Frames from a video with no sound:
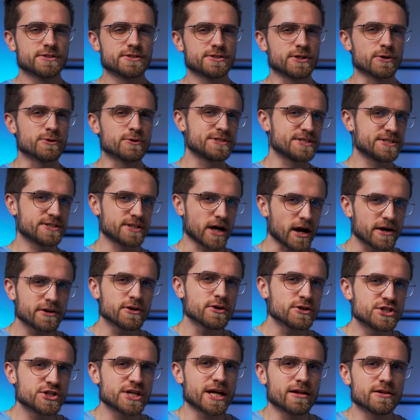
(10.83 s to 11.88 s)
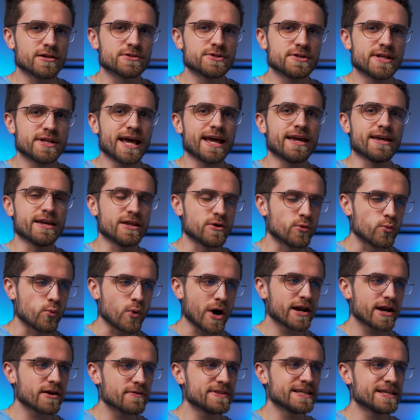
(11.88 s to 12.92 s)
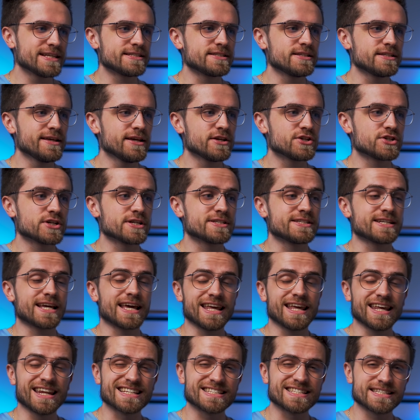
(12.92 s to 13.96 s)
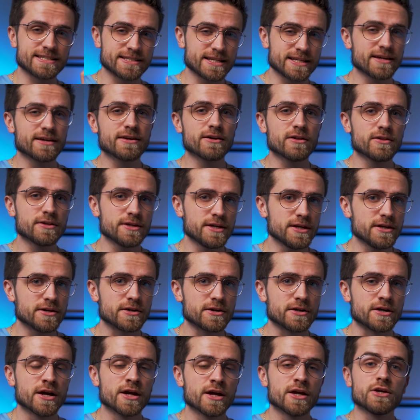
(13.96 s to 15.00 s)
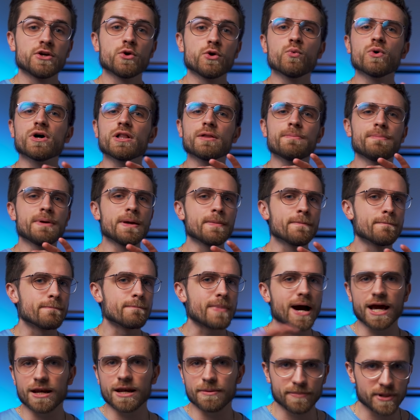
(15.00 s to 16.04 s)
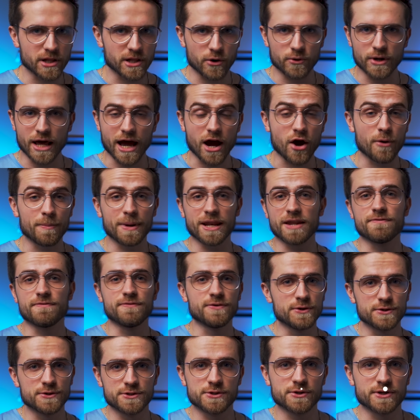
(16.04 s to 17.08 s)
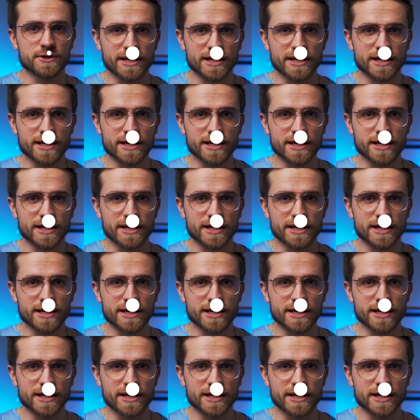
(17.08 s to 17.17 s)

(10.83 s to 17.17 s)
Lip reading: So start your channel today in one of these niches and in a single year, you will be mind blown how many views you're